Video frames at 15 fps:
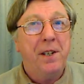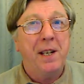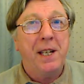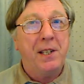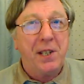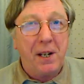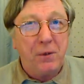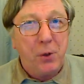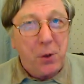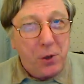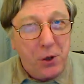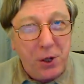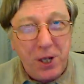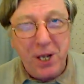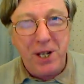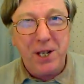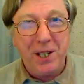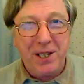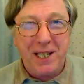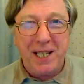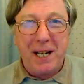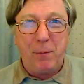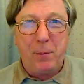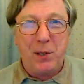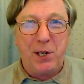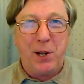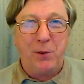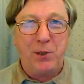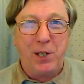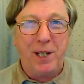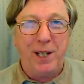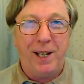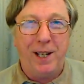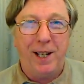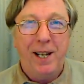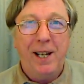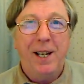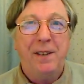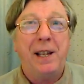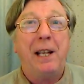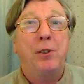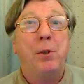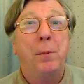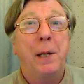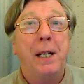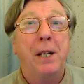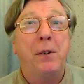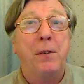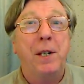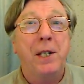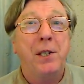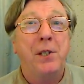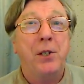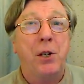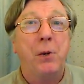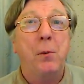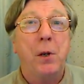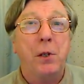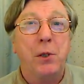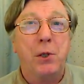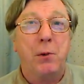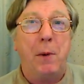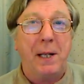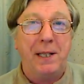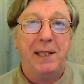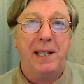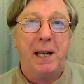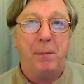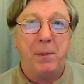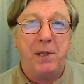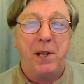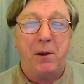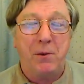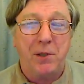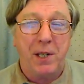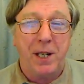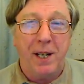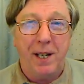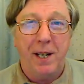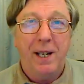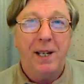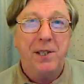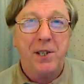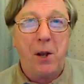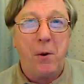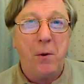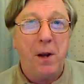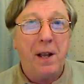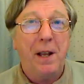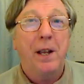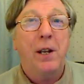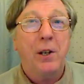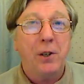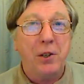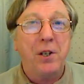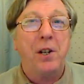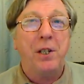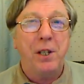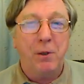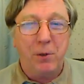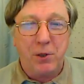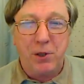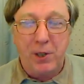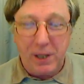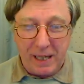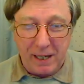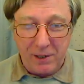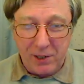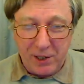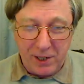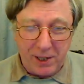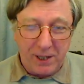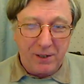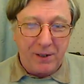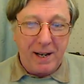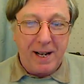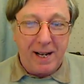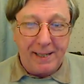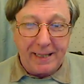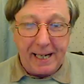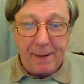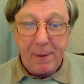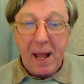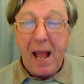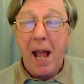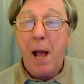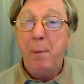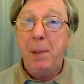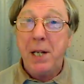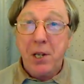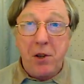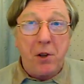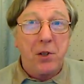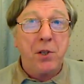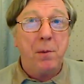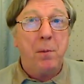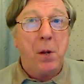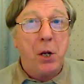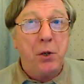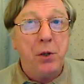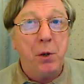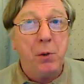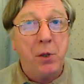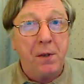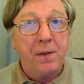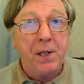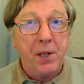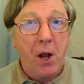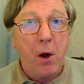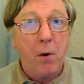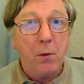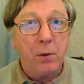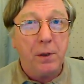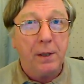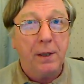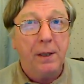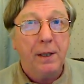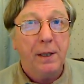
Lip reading: that instead of doing 13 episodes a year, that should be increased to 20 episodes a year. So good on you, Russell. That's a great idea. But he's got some news of his own.